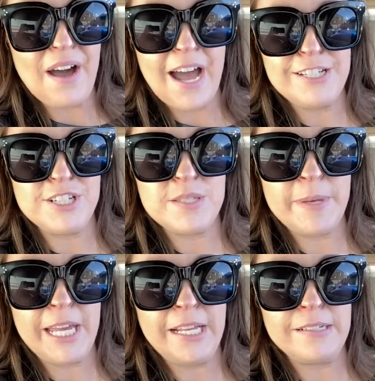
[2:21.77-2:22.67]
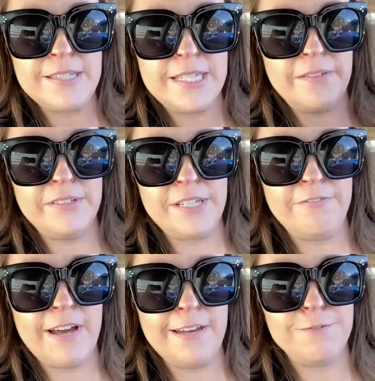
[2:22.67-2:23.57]
I just made
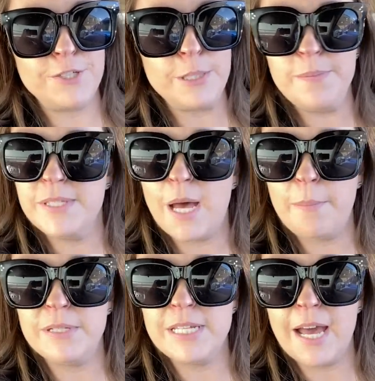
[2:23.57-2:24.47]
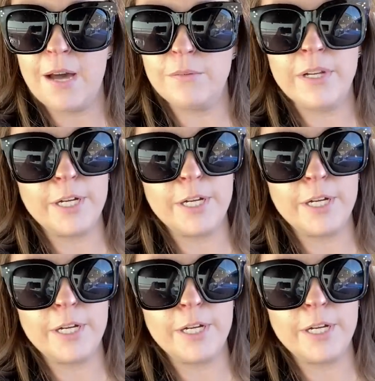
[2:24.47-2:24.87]
seventy-five trips up and down